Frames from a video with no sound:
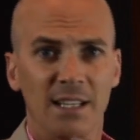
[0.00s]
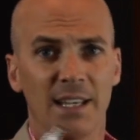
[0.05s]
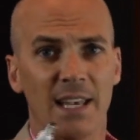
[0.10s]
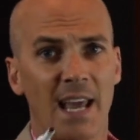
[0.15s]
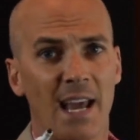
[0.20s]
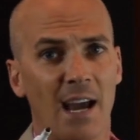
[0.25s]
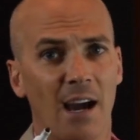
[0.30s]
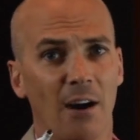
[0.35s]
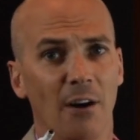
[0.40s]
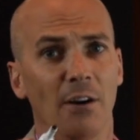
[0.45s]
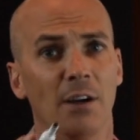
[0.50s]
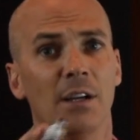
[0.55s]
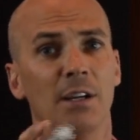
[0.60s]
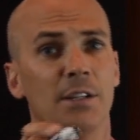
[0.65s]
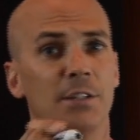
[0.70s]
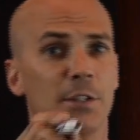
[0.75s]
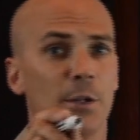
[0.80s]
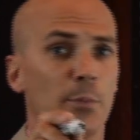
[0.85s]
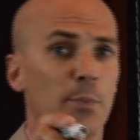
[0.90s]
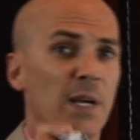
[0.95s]
Now,
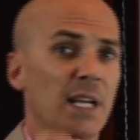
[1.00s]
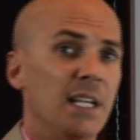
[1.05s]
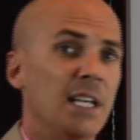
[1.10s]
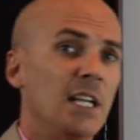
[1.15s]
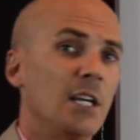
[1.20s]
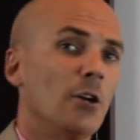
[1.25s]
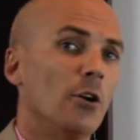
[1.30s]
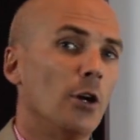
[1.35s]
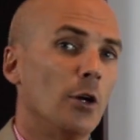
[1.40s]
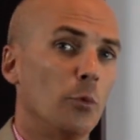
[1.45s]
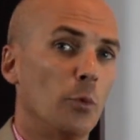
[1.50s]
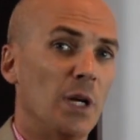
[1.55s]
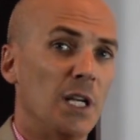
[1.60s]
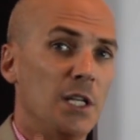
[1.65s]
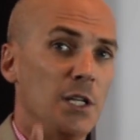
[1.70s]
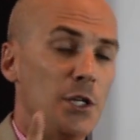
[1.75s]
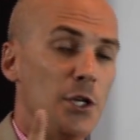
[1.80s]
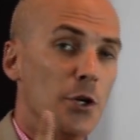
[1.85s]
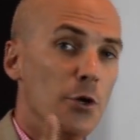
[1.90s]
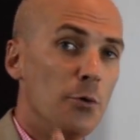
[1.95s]
depending on
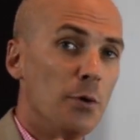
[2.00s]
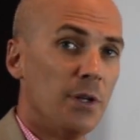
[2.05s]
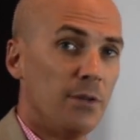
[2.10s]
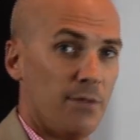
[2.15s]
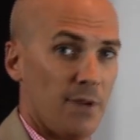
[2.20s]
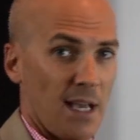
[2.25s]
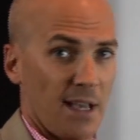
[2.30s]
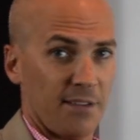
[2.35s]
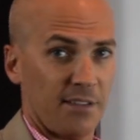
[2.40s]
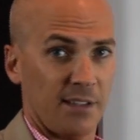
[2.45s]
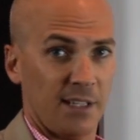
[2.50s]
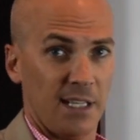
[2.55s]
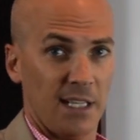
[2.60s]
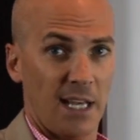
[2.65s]
when you invest